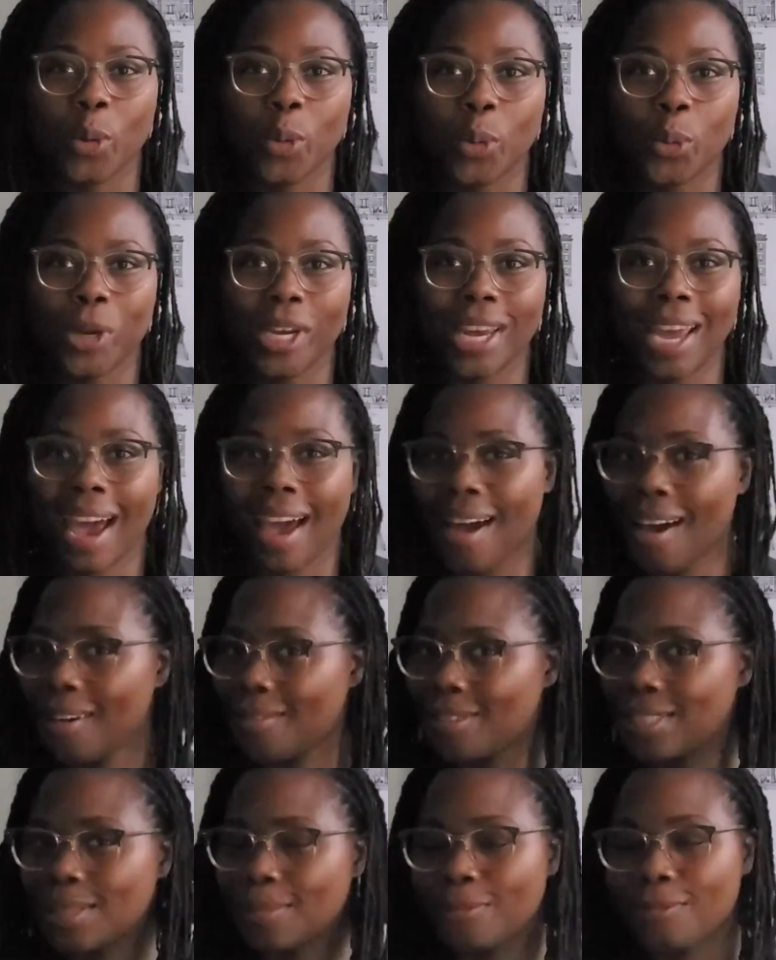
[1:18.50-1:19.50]
We have
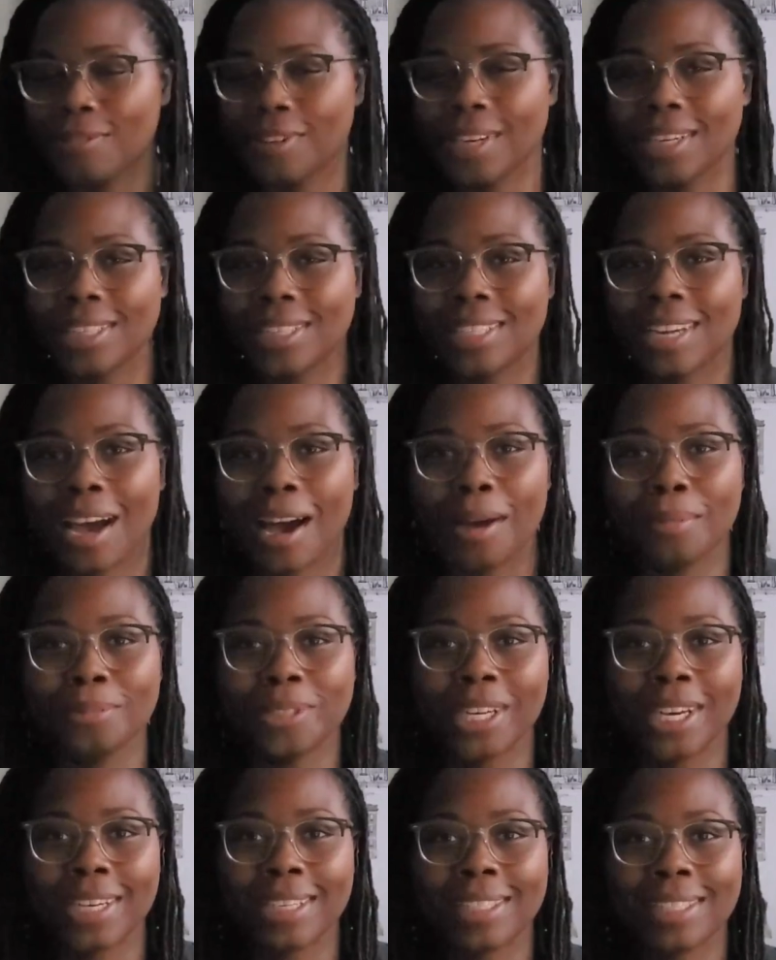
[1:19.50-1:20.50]
some finished
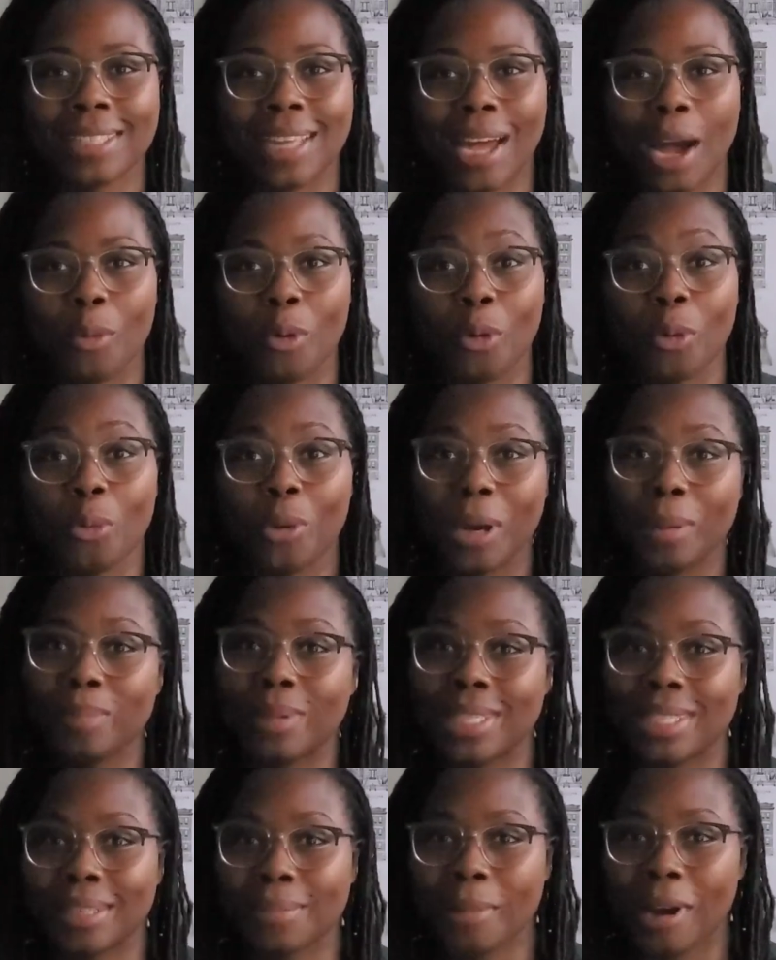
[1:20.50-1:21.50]
objects that were
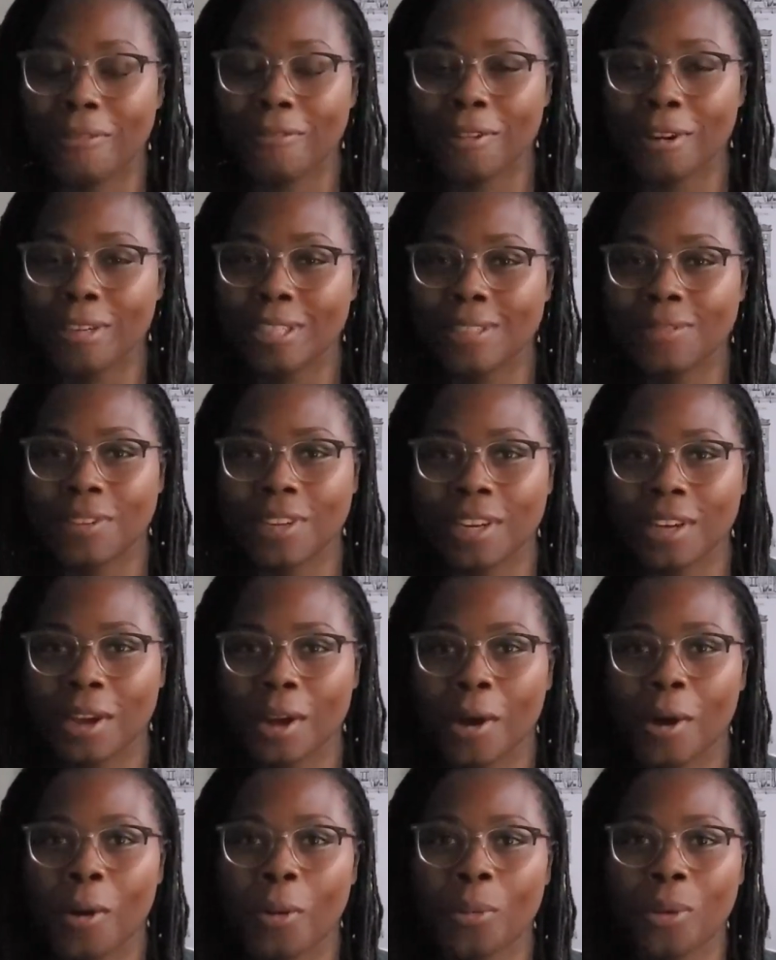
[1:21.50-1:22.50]
whips in my first
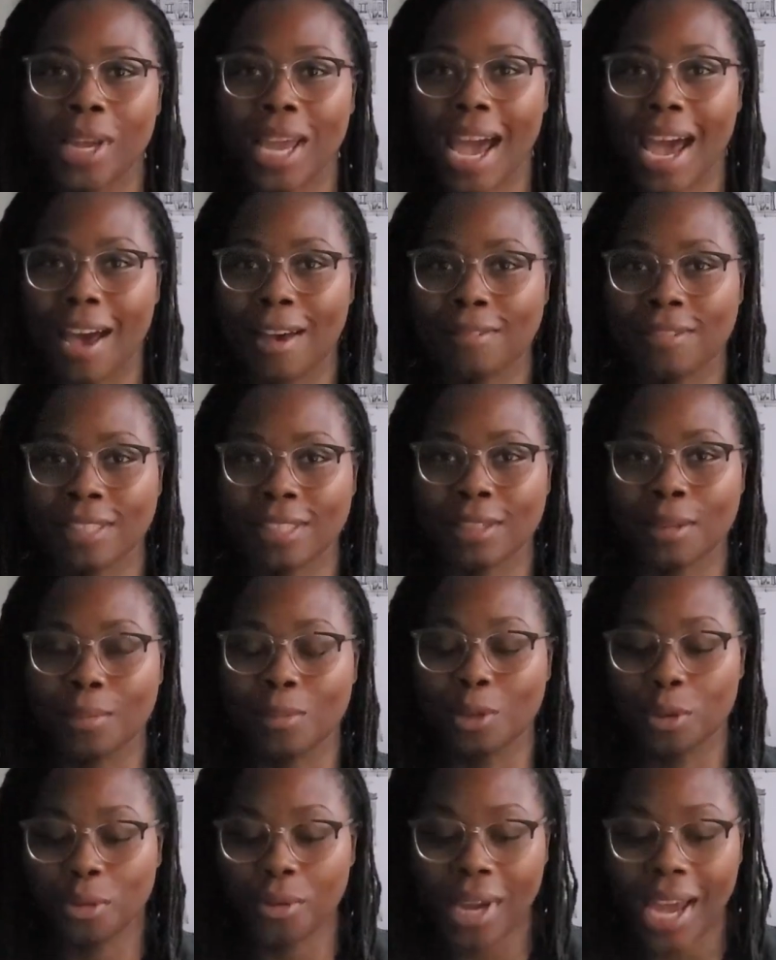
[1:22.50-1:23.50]
video. We have some
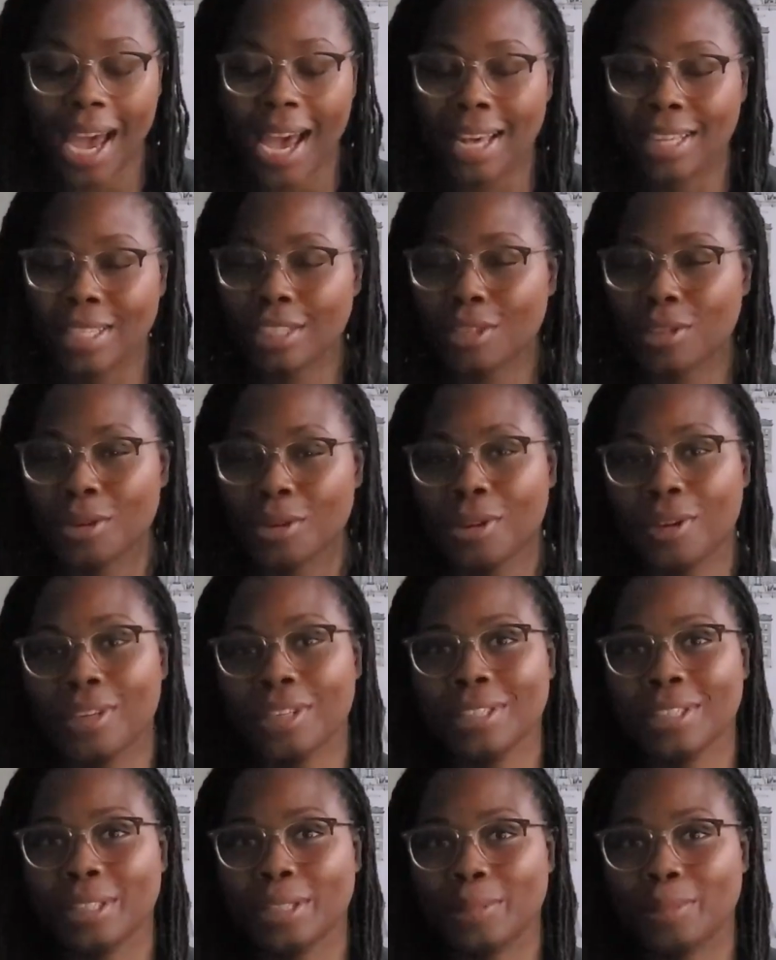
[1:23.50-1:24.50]
new
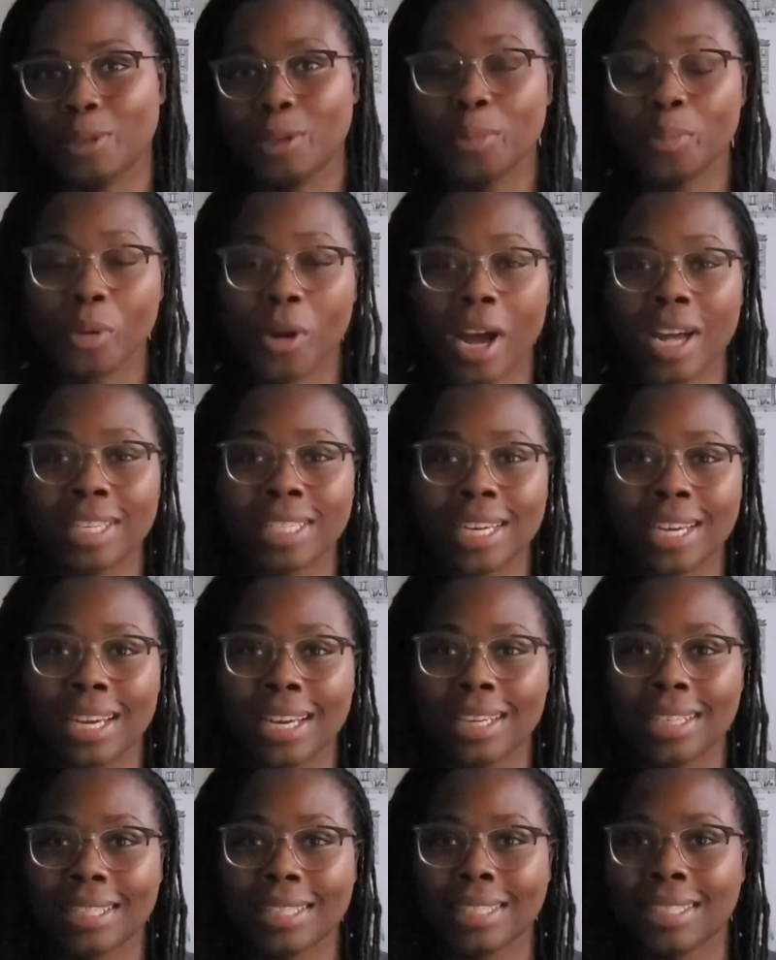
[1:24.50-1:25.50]
cast-ons, some new
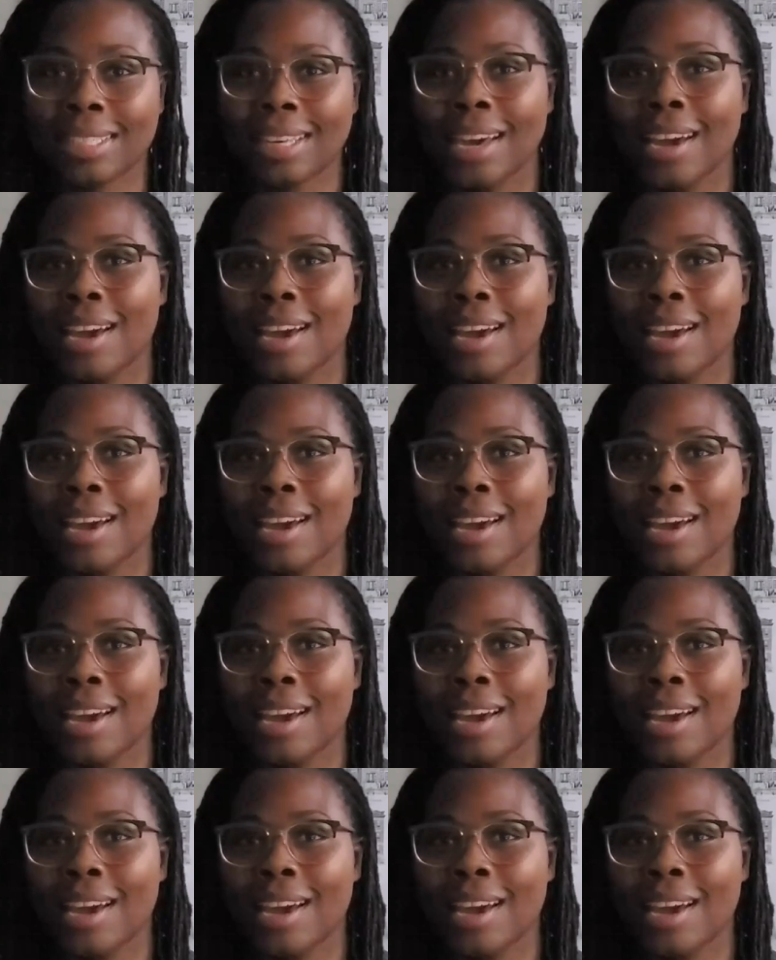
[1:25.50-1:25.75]
projects.